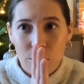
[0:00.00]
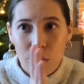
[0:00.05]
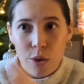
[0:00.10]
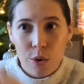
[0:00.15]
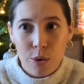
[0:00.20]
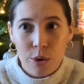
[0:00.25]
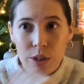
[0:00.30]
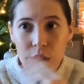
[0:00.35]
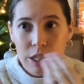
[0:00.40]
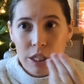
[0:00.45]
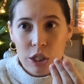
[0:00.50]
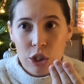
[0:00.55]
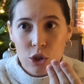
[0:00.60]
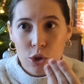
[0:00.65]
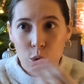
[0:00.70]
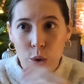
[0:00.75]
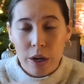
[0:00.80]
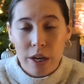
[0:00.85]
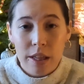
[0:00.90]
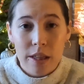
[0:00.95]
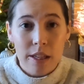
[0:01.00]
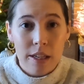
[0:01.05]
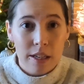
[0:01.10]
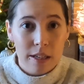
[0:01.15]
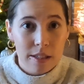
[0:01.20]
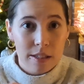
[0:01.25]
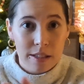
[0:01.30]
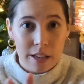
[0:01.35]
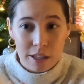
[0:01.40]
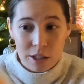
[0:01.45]
thoroughly enjoy the
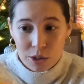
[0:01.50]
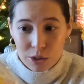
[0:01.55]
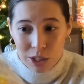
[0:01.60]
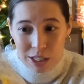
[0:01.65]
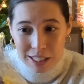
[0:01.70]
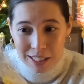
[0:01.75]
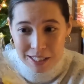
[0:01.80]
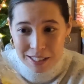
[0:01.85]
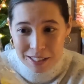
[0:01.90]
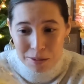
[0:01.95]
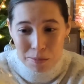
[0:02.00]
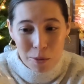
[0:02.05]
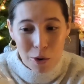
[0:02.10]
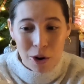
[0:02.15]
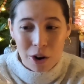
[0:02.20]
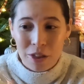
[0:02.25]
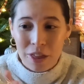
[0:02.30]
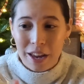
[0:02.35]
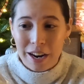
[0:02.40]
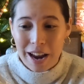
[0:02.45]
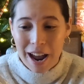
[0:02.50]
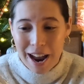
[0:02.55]
accessories more than